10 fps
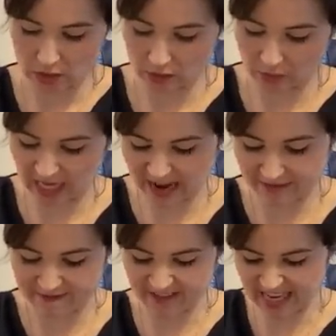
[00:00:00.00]
So we're going to have
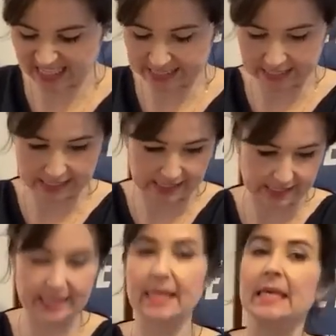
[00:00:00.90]
a Valentine's
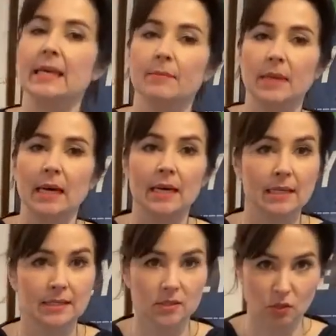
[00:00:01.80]
theme,
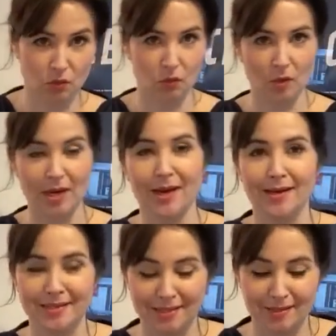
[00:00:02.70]
guys, to
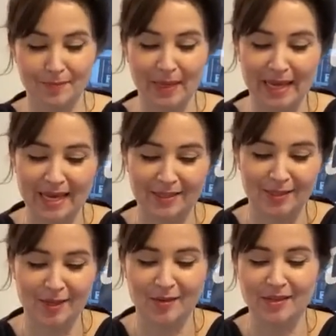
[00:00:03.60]
our big hand
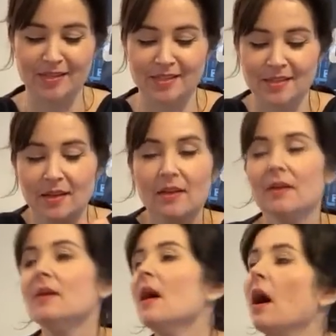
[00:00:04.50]
sew this
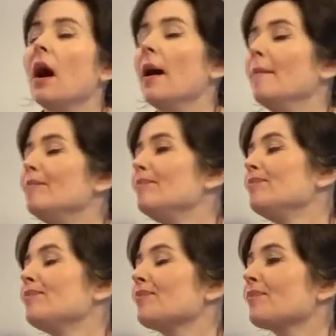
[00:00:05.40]
um,
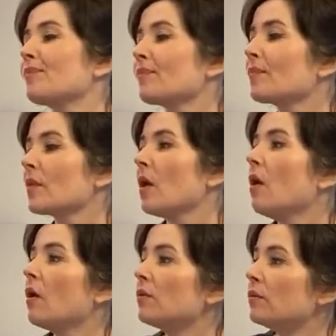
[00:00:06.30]

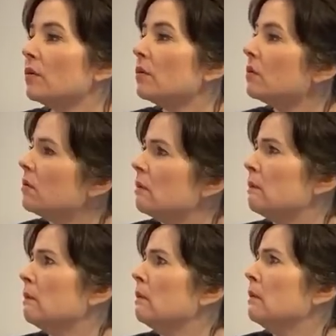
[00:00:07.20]
on
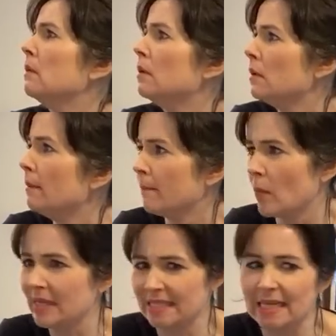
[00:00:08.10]

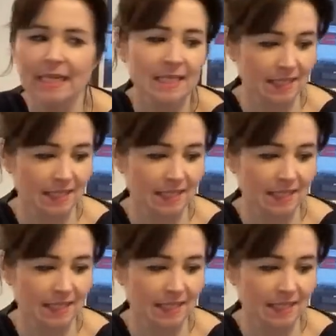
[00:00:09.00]
Wednesday.